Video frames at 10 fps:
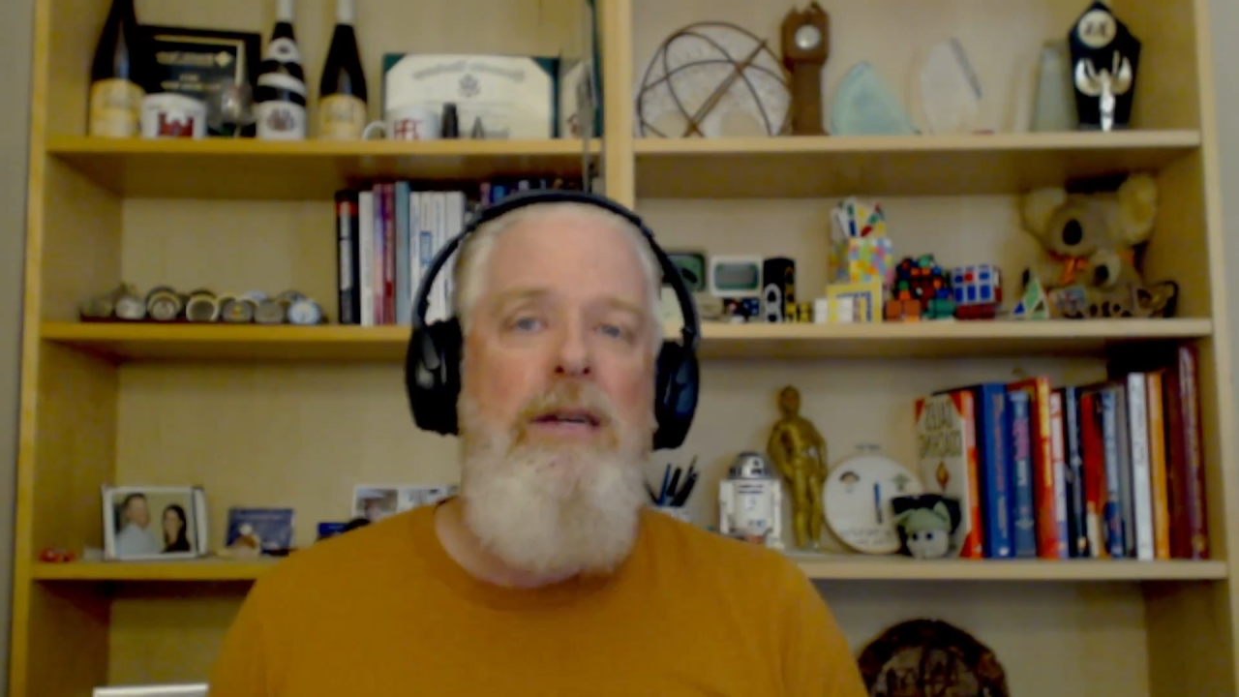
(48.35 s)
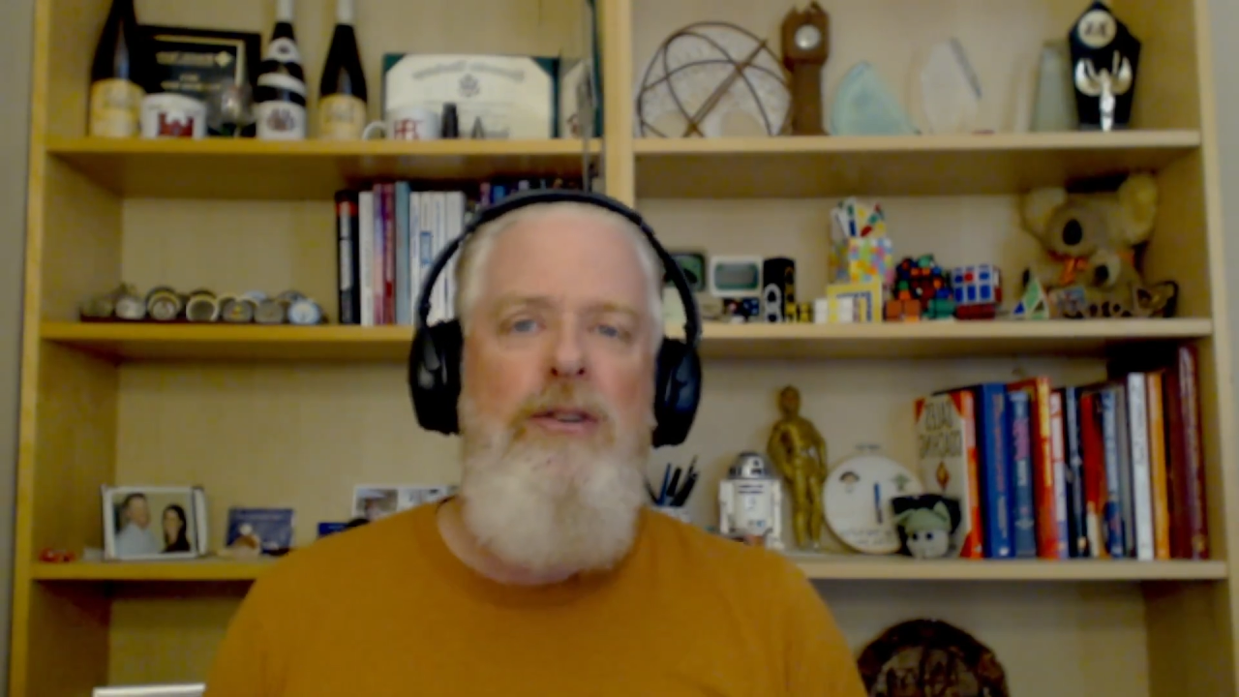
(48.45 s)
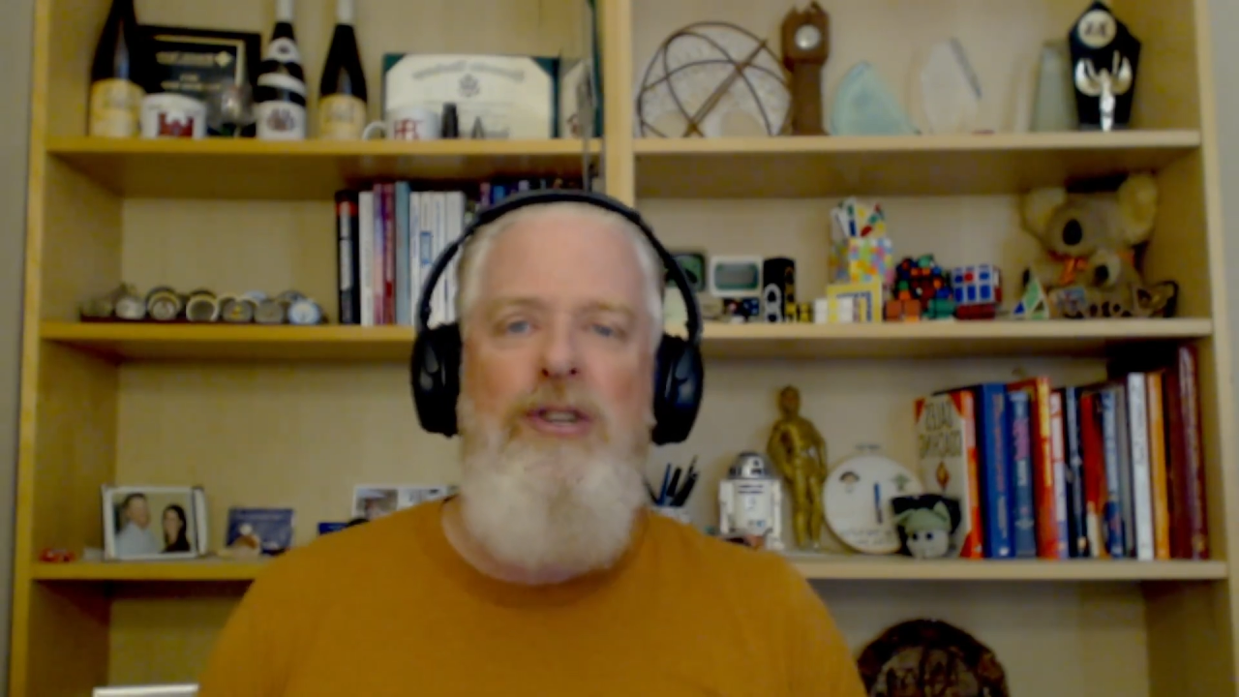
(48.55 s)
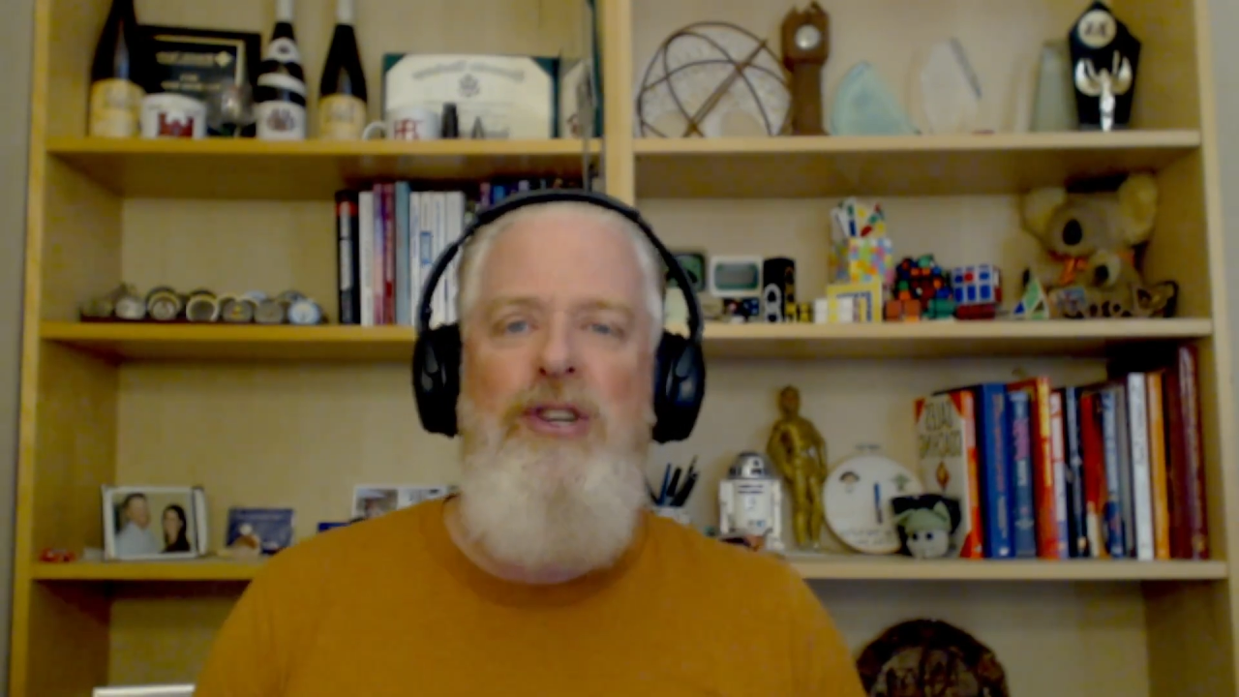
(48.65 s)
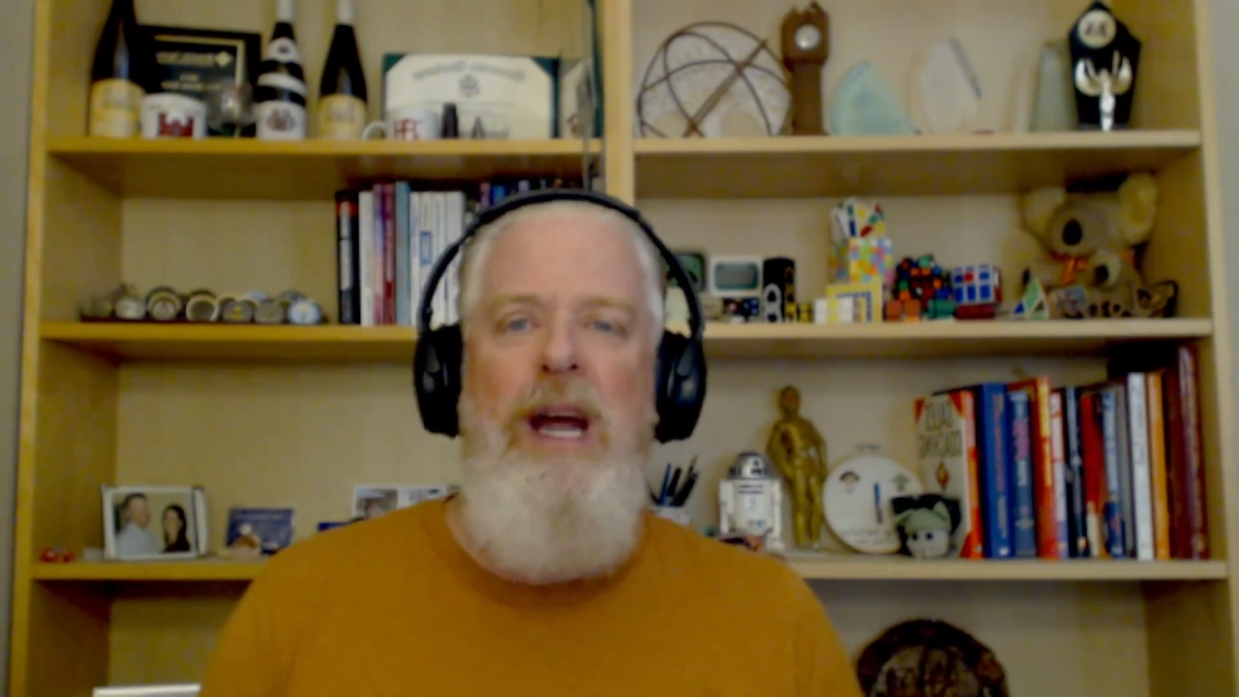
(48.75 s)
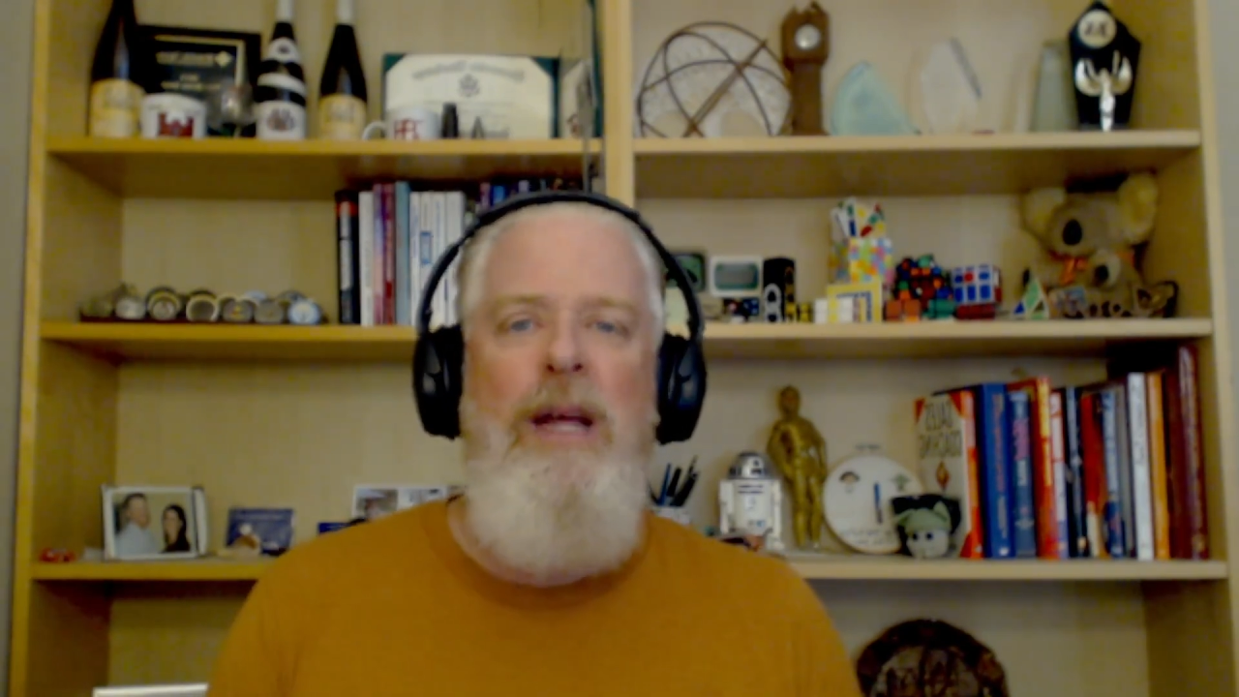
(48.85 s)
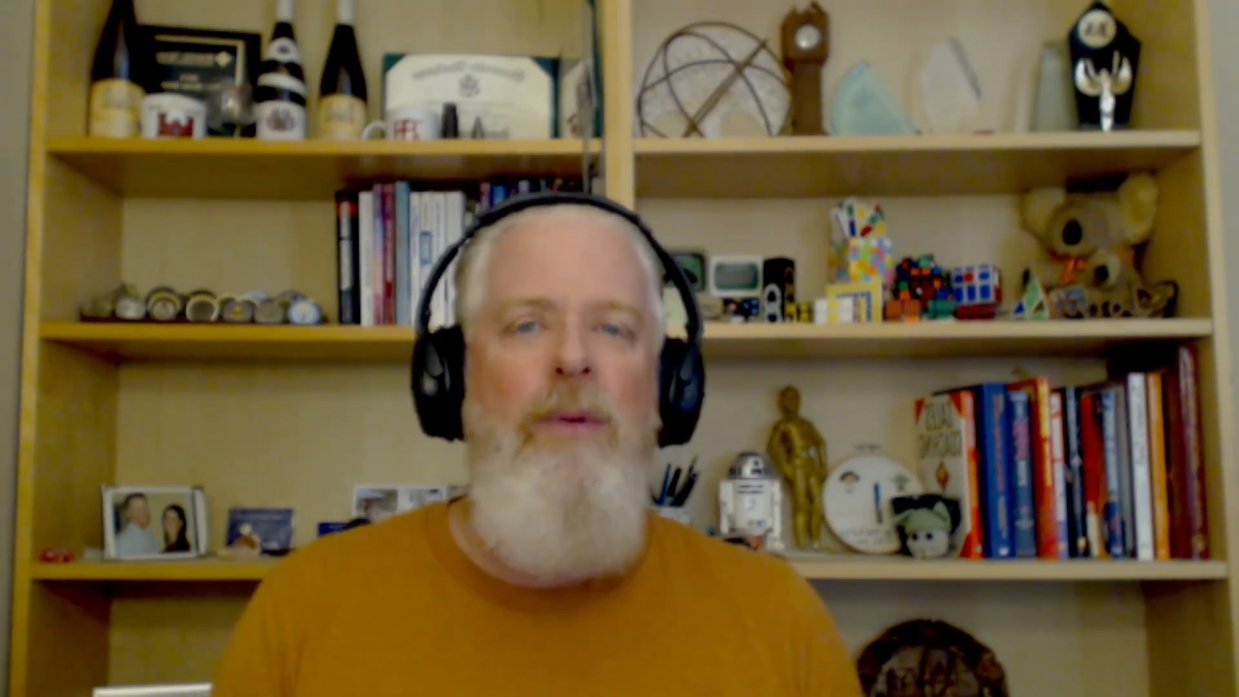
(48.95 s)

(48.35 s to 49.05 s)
just chatting